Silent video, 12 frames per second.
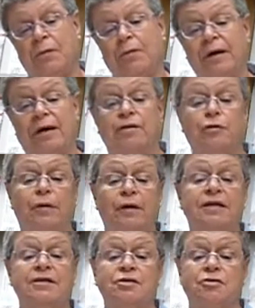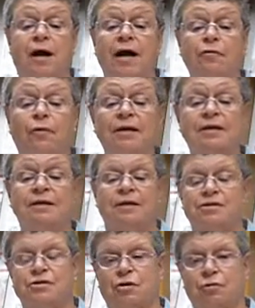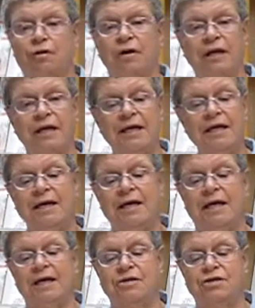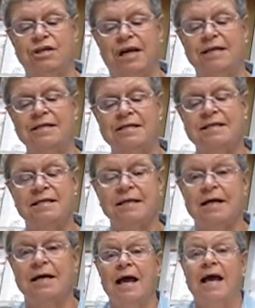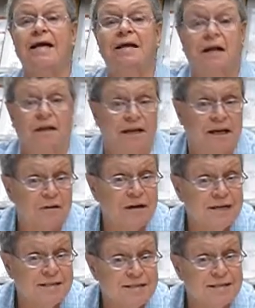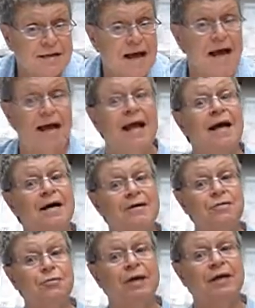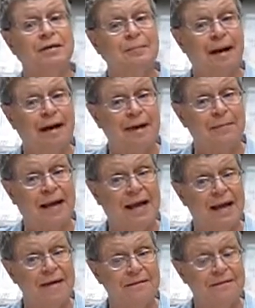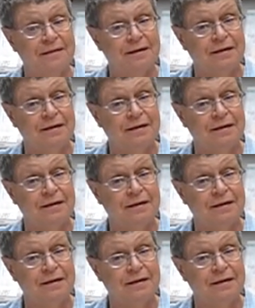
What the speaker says: But are you willing to try one that's quirky, enchanting, and hilarious, and written by a man?